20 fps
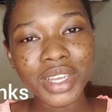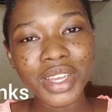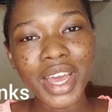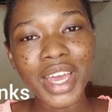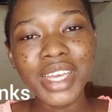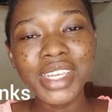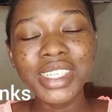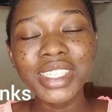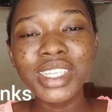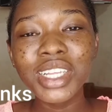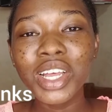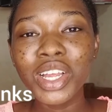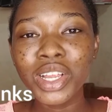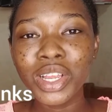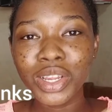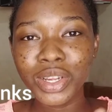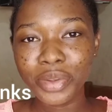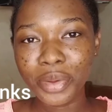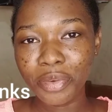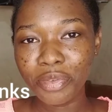you're eating a
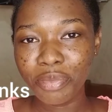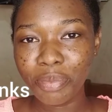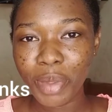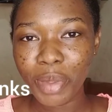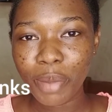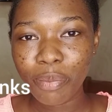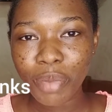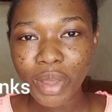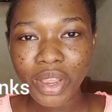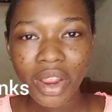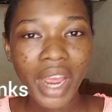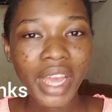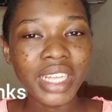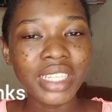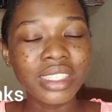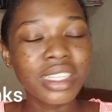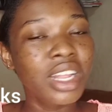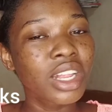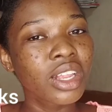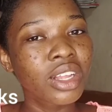lot of pepper, you're
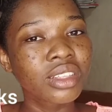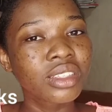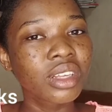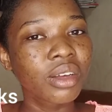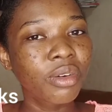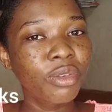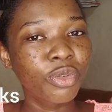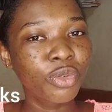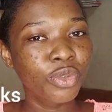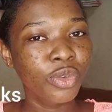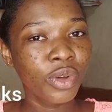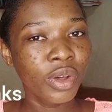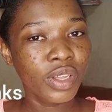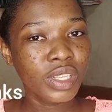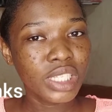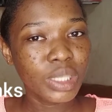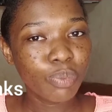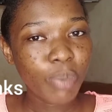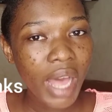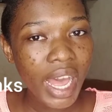eating a lot of
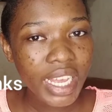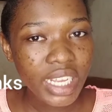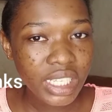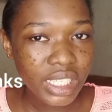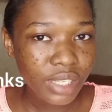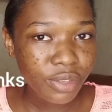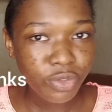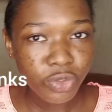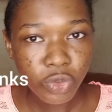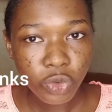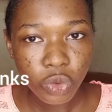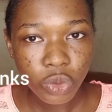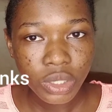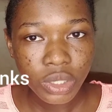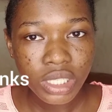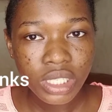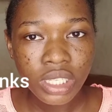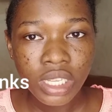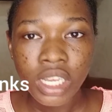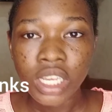spicy foods.
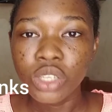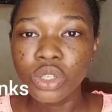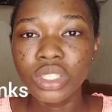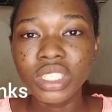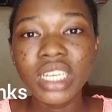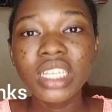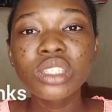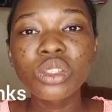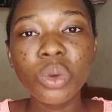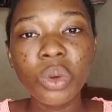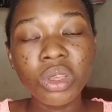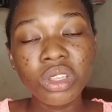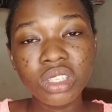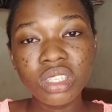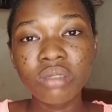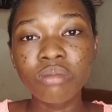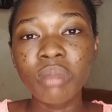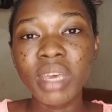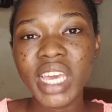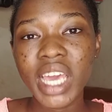You're just going
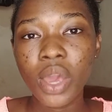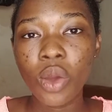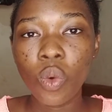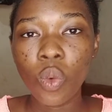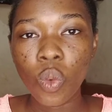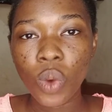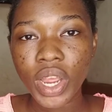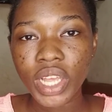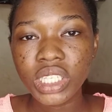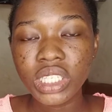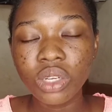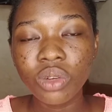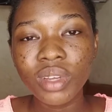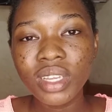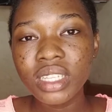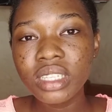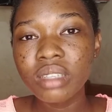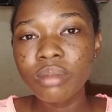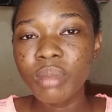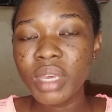to make it worse. You're
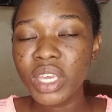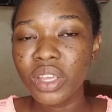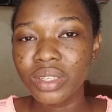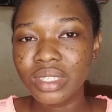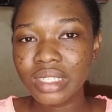going to make your